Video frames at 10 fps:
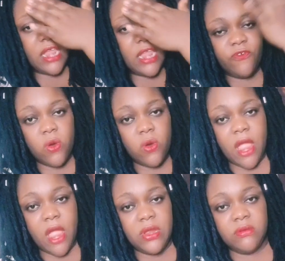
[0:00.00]
If you're
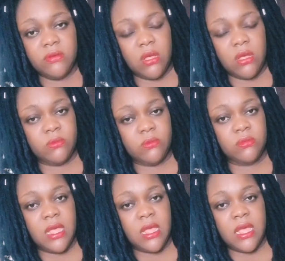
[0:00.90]
wearing
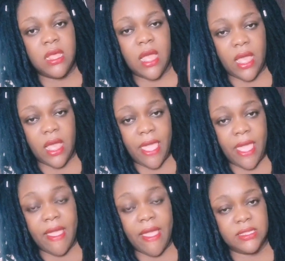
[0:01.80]
hair
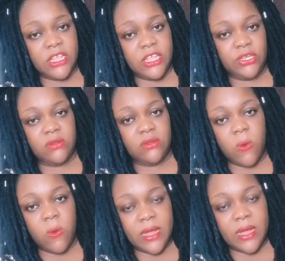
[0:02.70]
extension
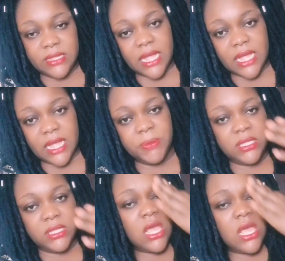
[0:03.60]
or an attachment,
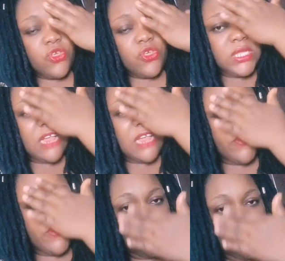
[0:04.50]
you'd start
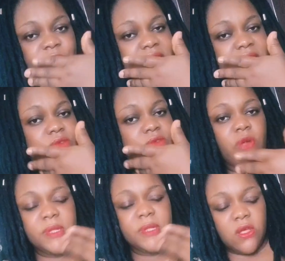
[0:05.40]
from your face and
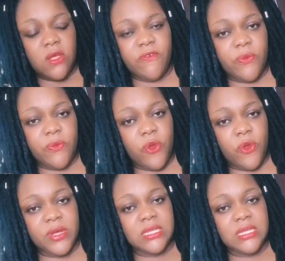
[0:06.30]
rub it all over your
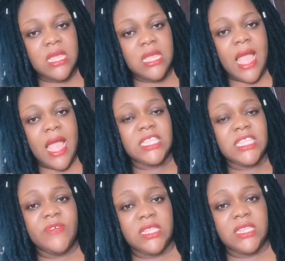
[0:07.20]
body as if
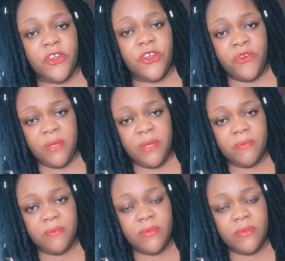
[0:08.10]
it's a
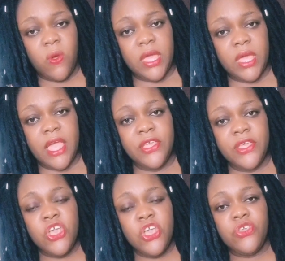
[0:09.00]
cream, okay?
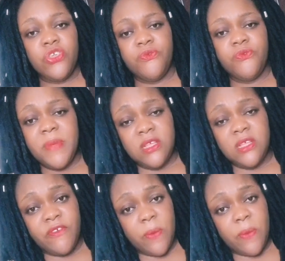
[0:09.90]
You rub it all
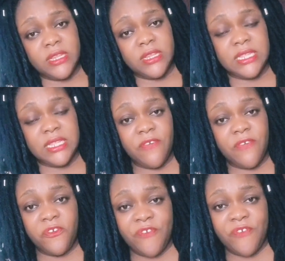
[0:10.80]
over your body and stay for
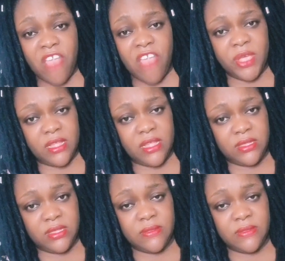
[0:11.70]
5 minutes.